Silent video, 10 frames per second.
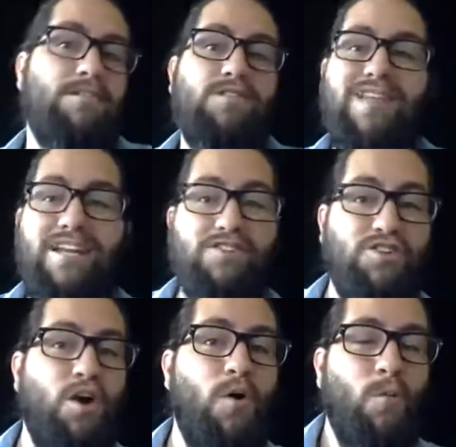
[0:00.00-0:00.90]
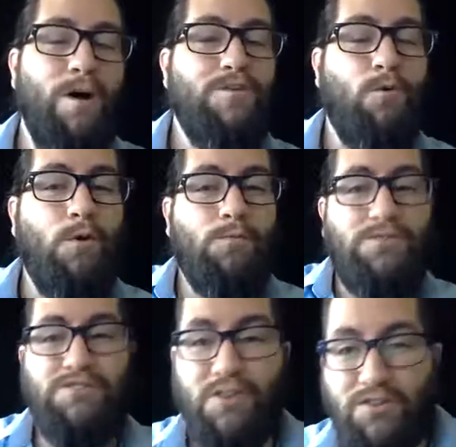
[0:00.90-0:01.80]
let us know what your
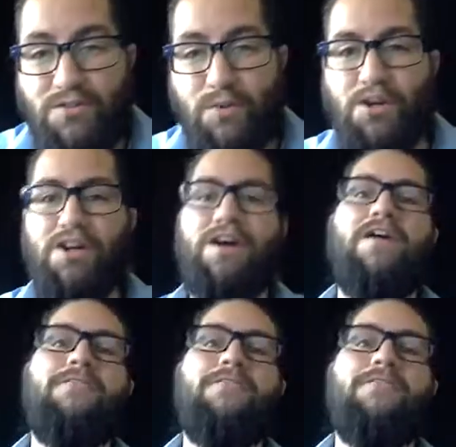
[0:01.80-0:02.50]
results were